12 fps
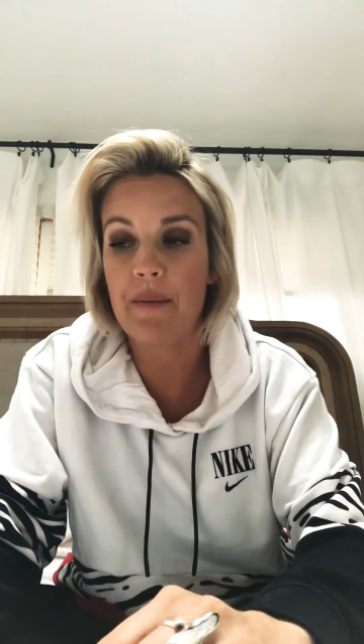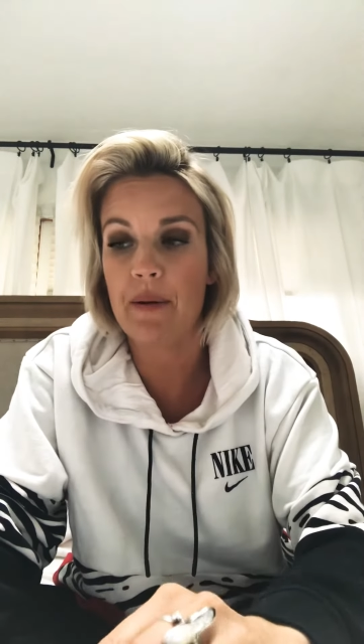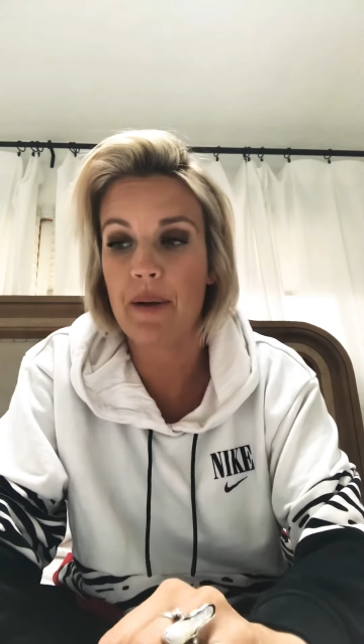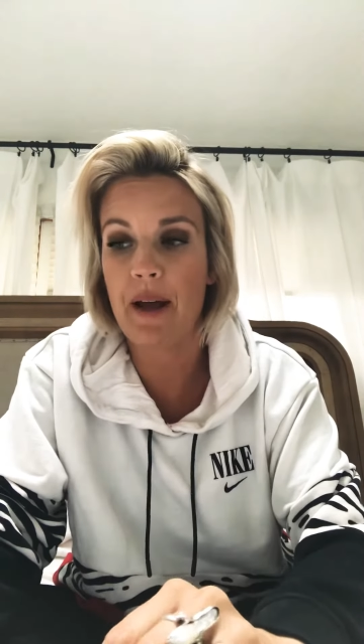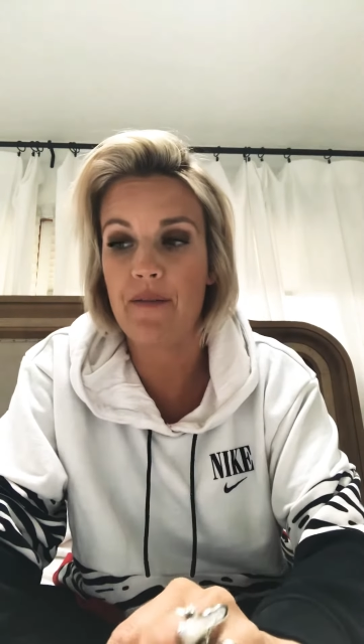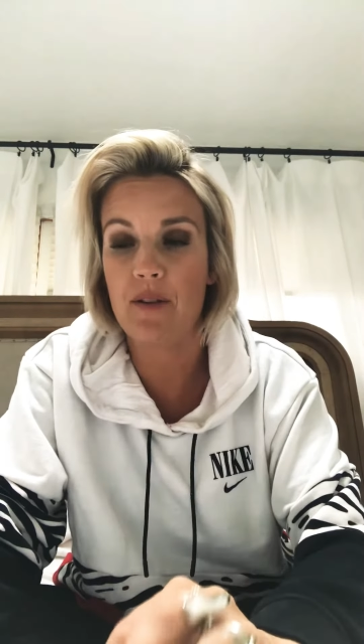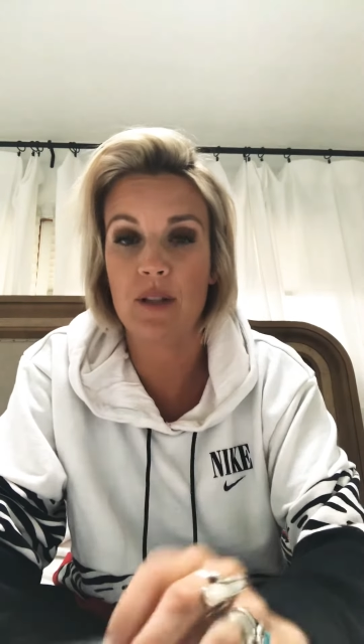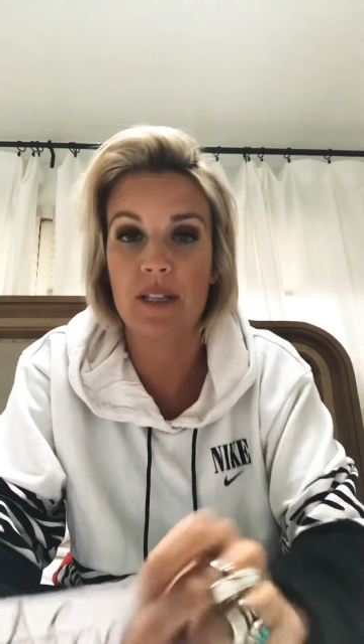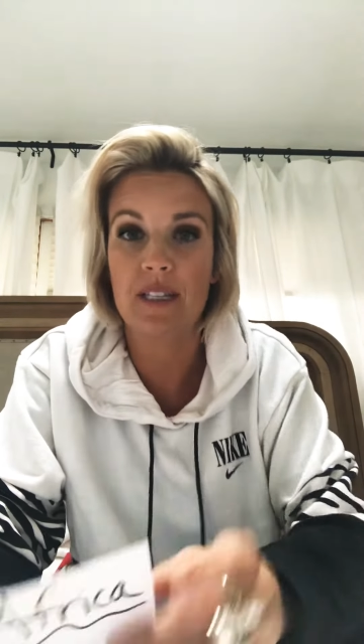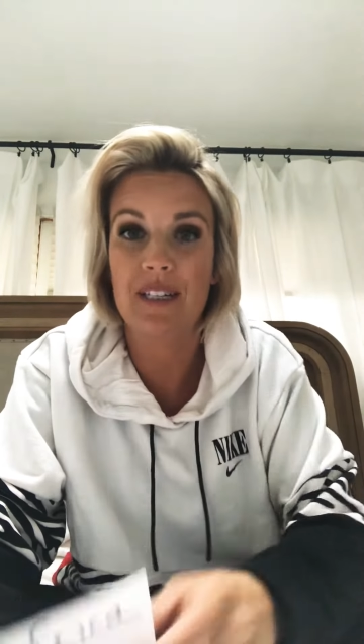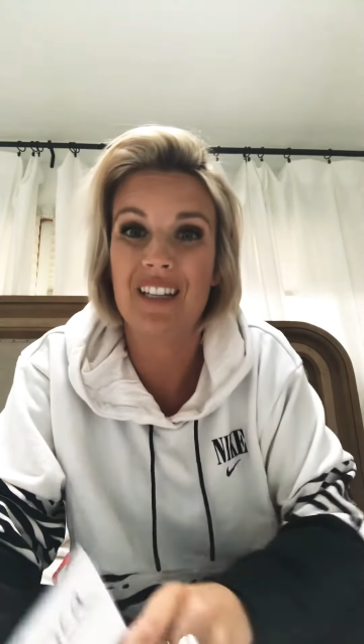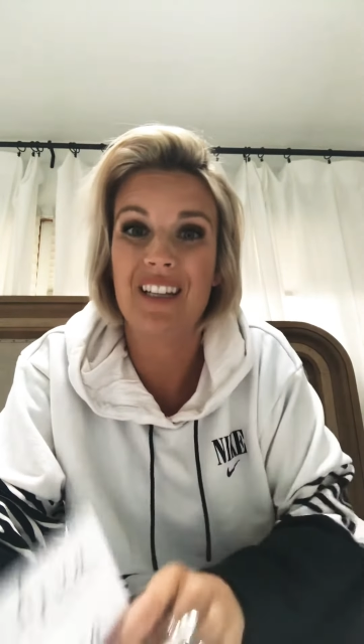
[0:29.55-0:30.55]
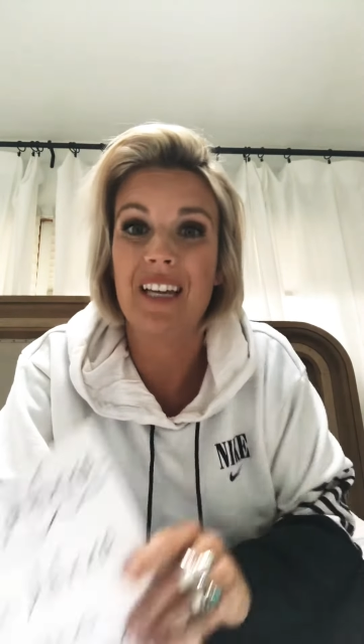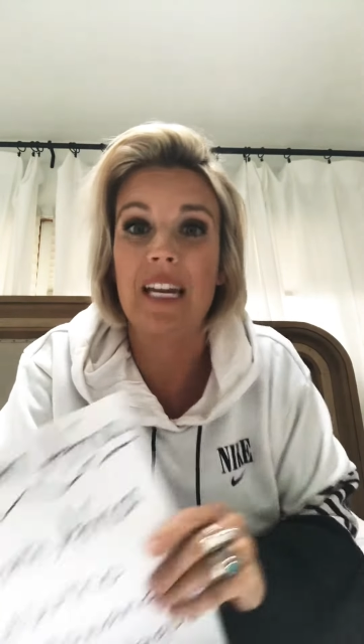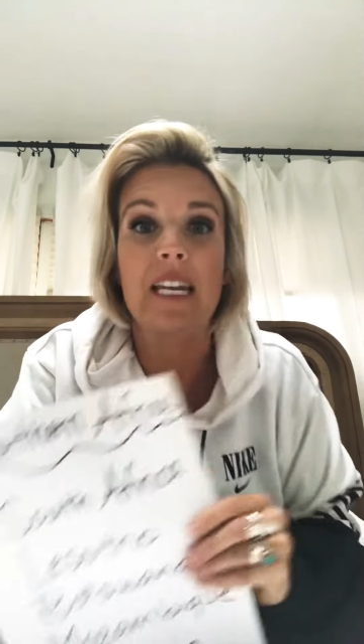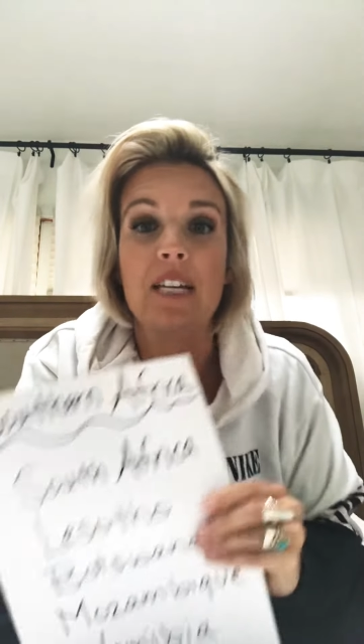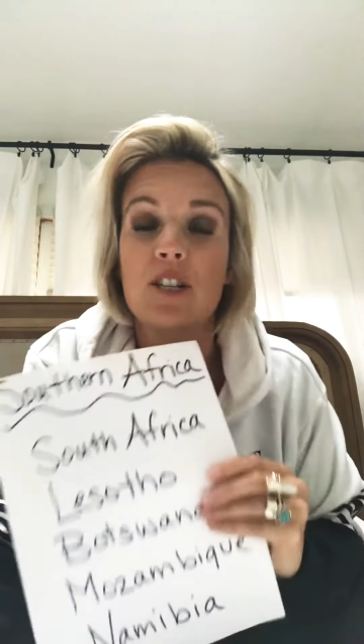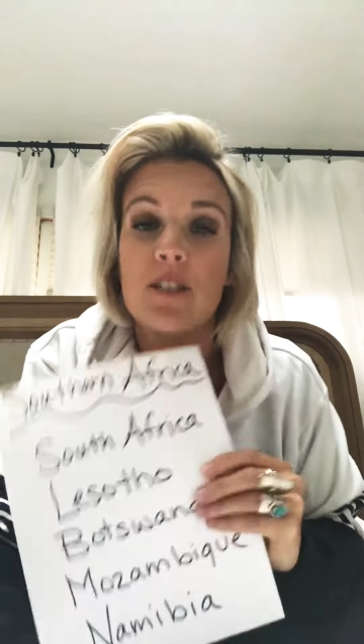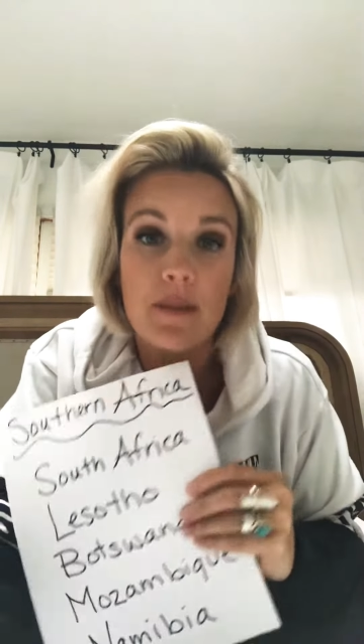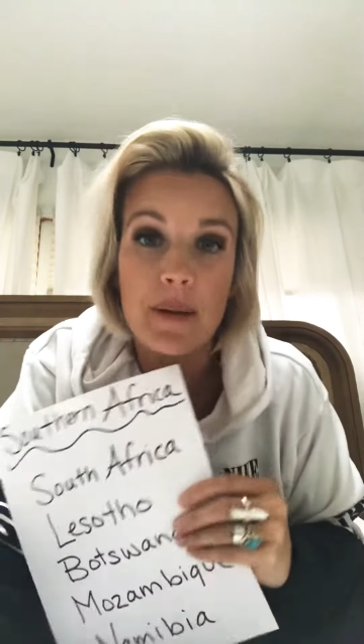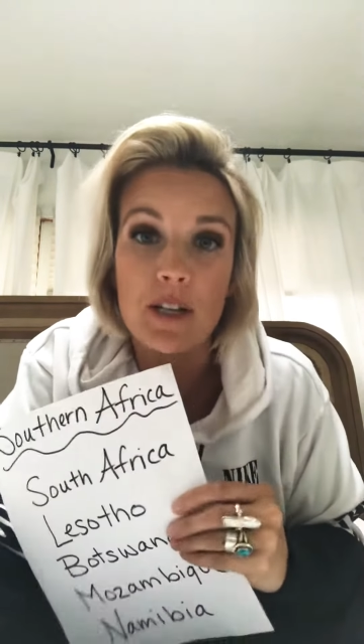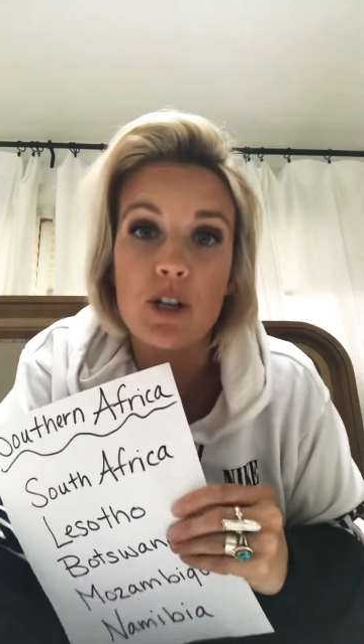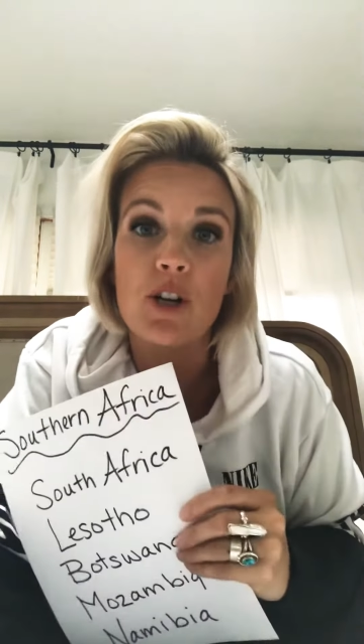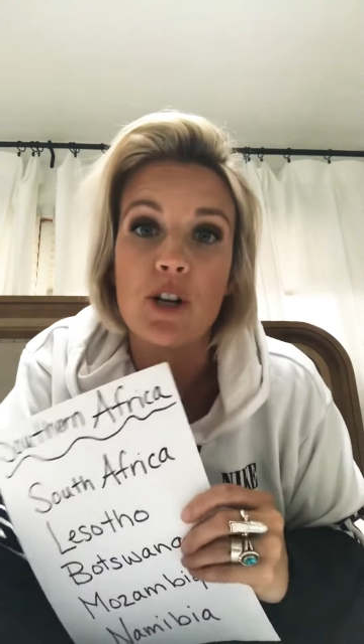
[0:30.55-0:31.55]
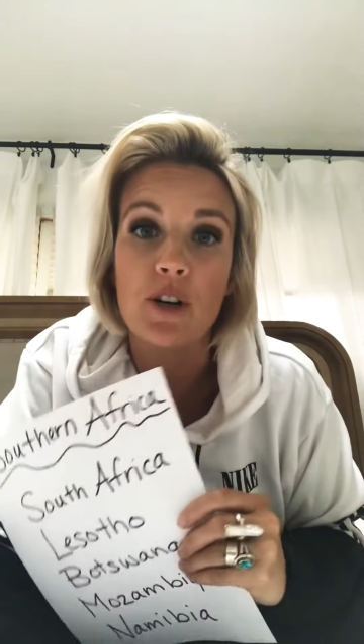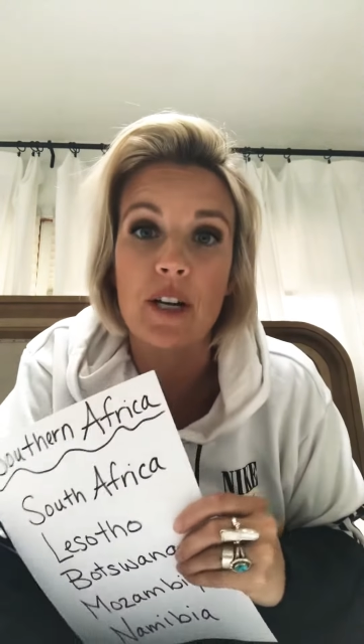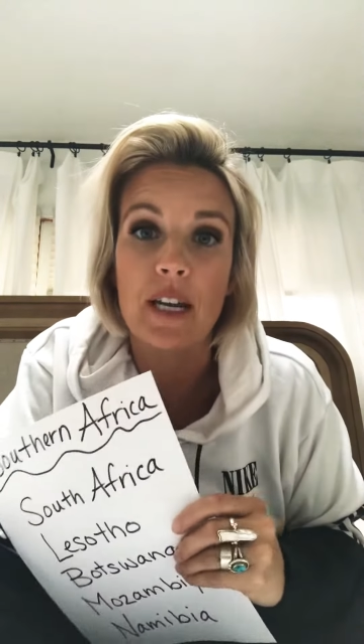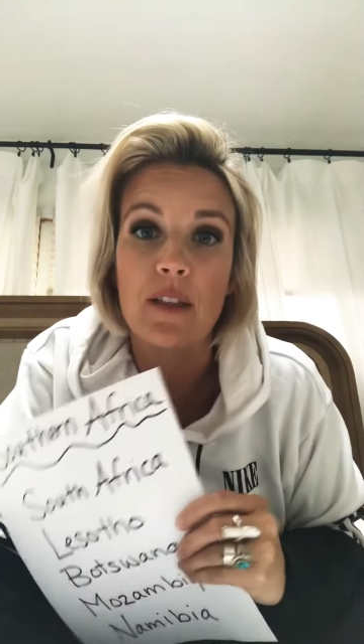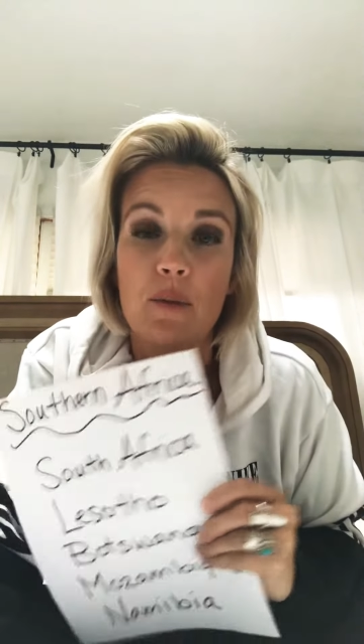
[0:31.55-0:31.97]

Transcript: and I'll have you listen to the lady just to make sure you're getting